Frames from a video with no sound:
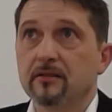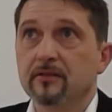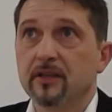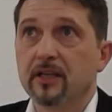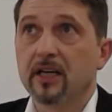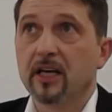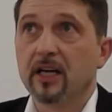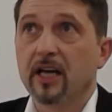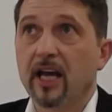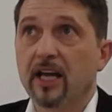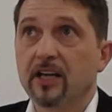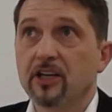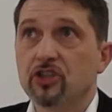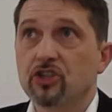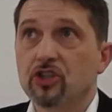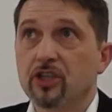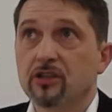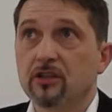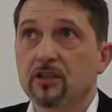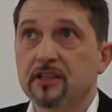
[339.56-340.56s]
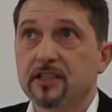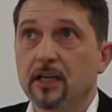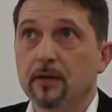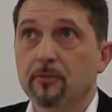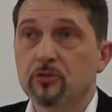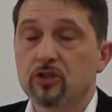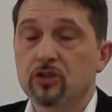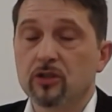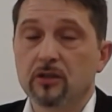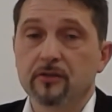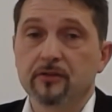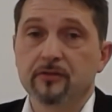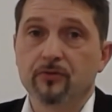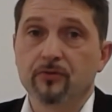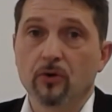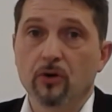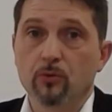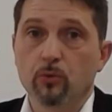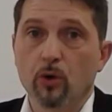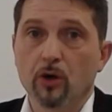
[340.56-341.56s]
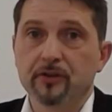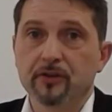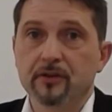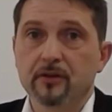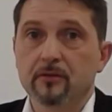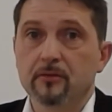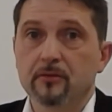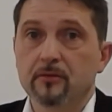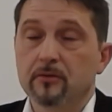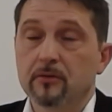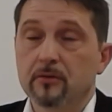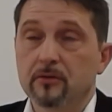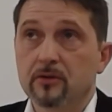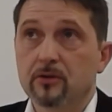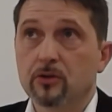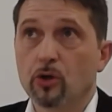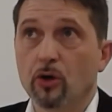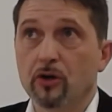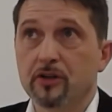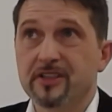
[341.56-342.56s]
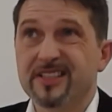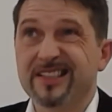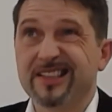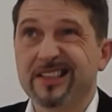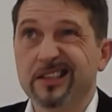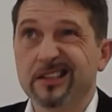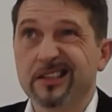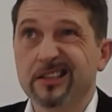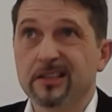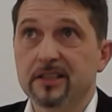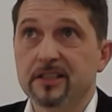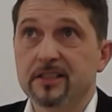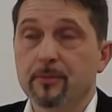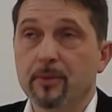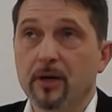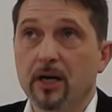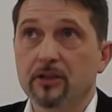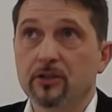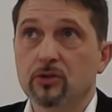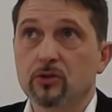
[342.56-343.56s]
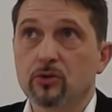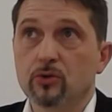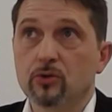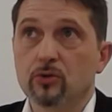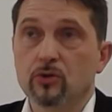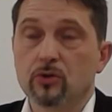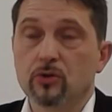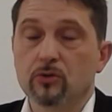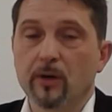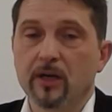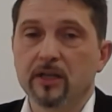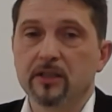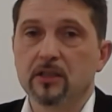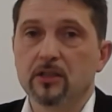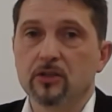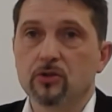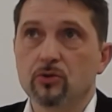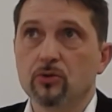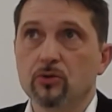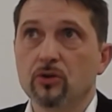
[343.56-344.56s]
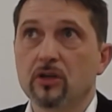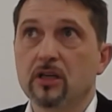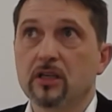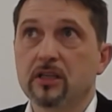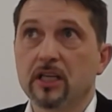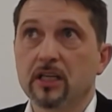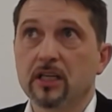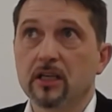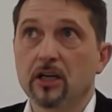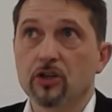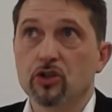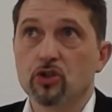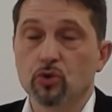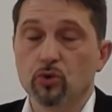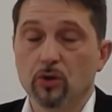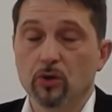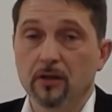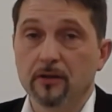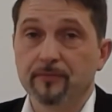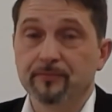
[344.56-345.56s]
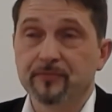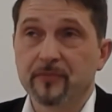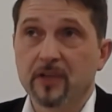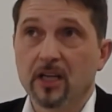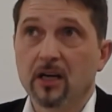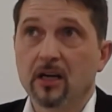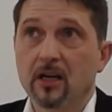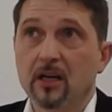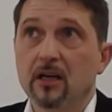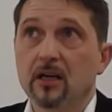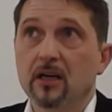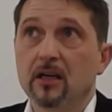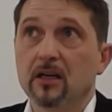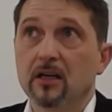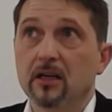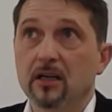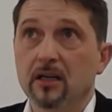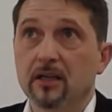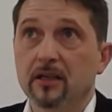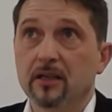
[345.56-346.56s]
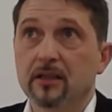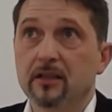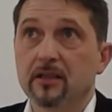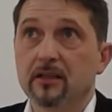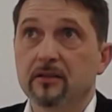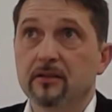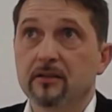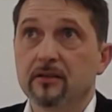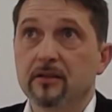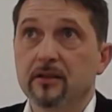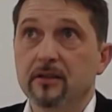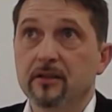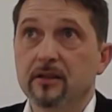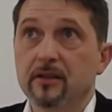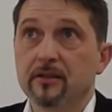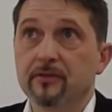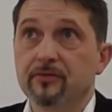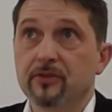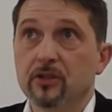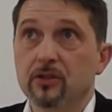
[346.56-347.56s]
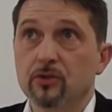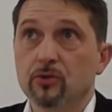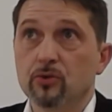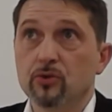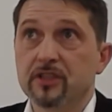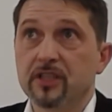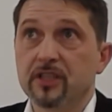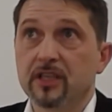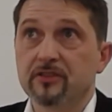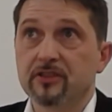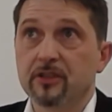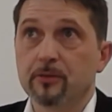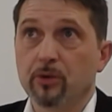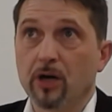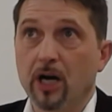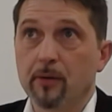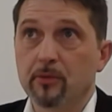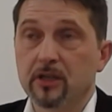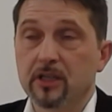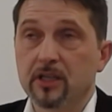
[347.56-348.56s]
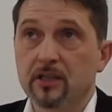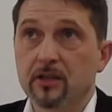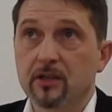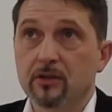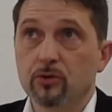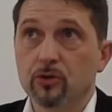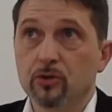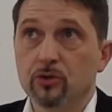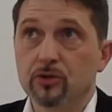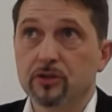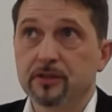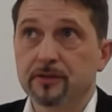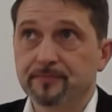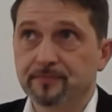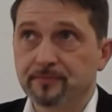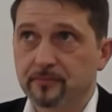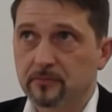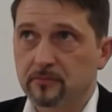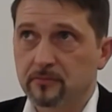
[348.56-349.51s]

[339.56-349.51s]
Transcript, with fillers: the energy consumption for one ton steel is about 22 gigajoule. Uh, if you're using the primary route,